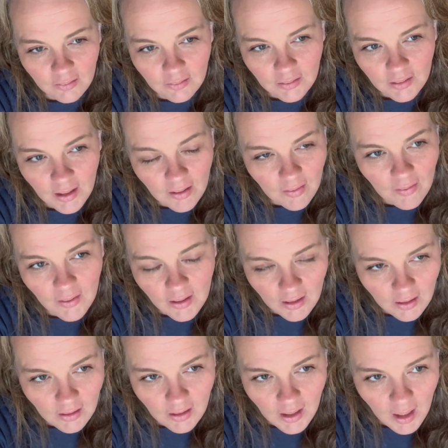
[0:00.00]

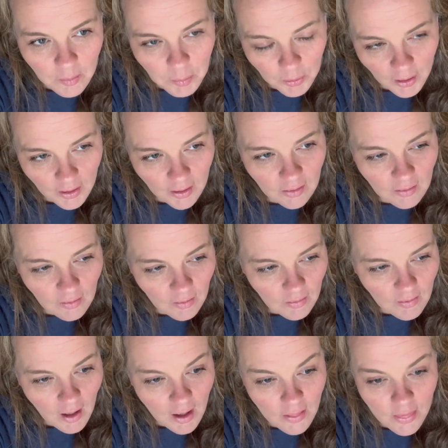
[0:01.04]
insulating the gable ends,
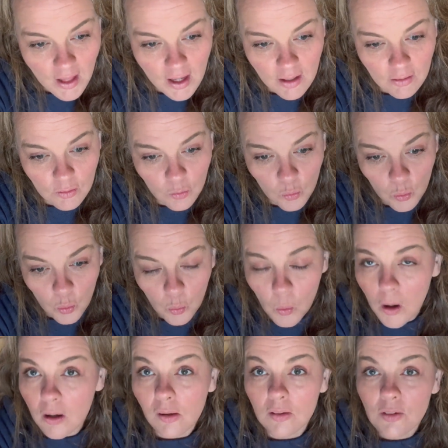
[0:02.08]
and then
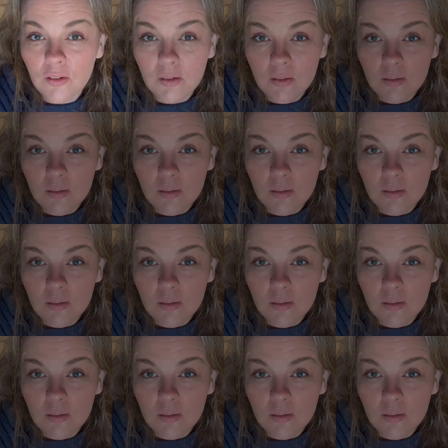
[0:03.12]
walls.